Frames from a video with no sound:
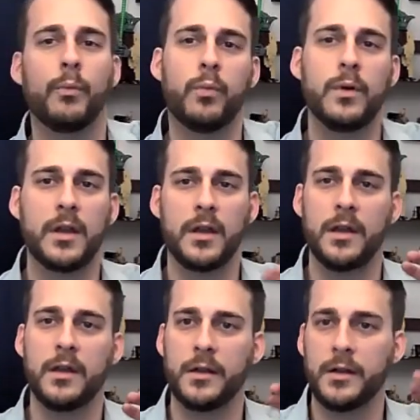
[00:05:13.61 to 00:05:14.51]

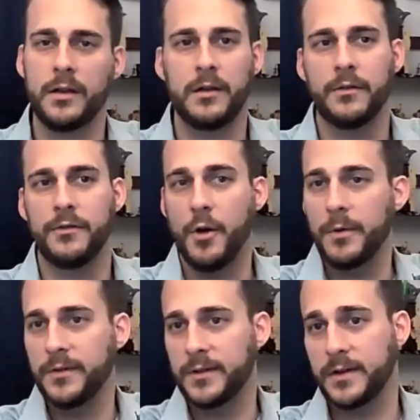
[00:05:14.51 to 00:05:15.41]

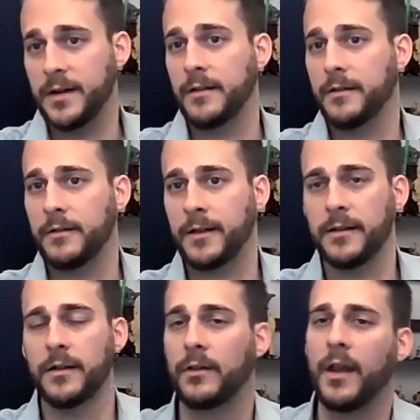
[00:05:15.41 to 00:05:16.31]
Nobody's designed anything like
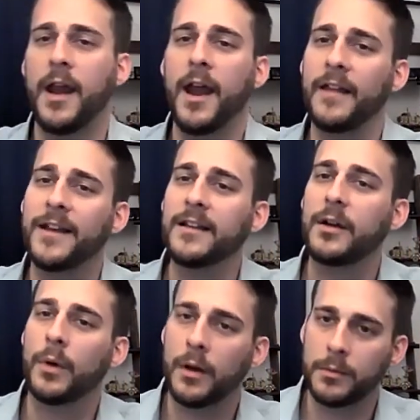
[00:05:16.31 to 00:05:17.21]
this. And that's how
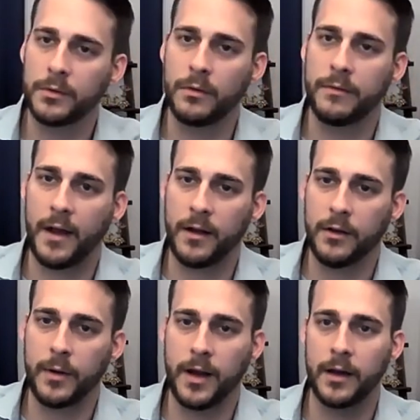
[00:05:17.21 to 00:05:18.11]
we're able to
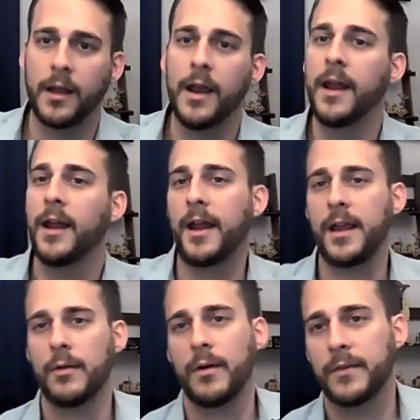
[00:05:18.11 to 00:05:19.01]
evaluate, hey,
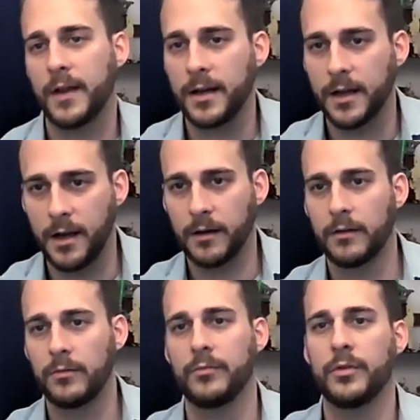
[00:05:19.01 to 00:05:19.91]
you have an idea,
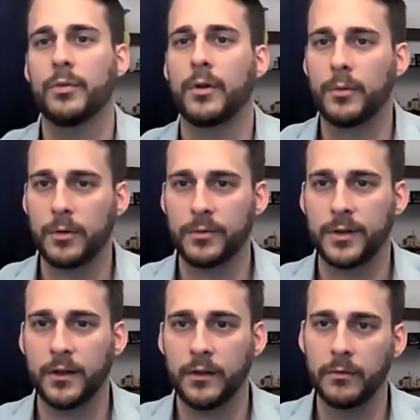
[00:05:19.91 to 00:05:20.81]
you want to work with
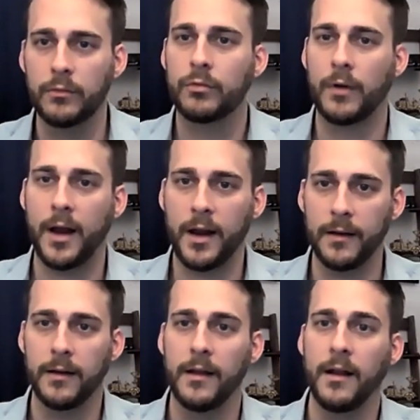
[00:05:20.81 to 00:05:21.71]
us,
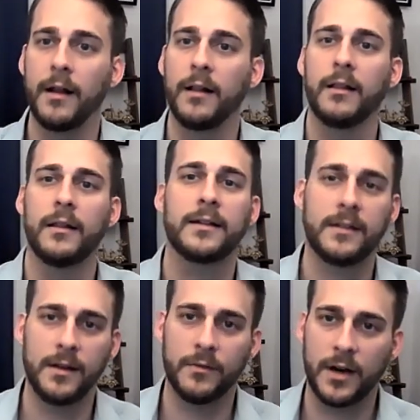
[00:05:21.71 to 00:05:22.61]
great. Let's
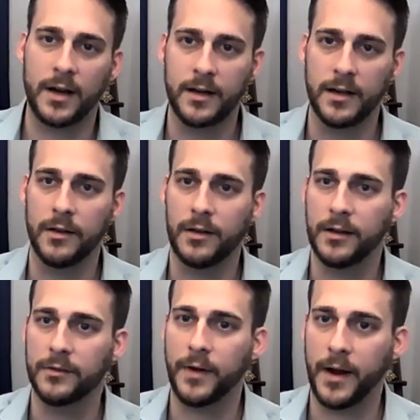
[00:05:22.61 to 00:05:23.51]
see if that idea
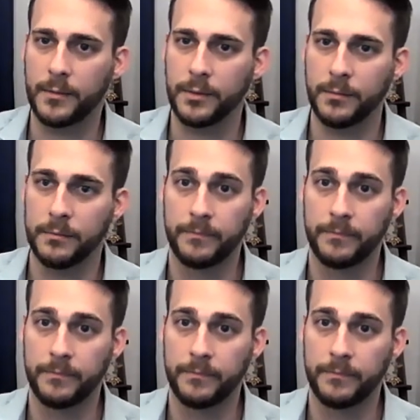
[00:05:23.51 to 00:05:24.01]
is viable.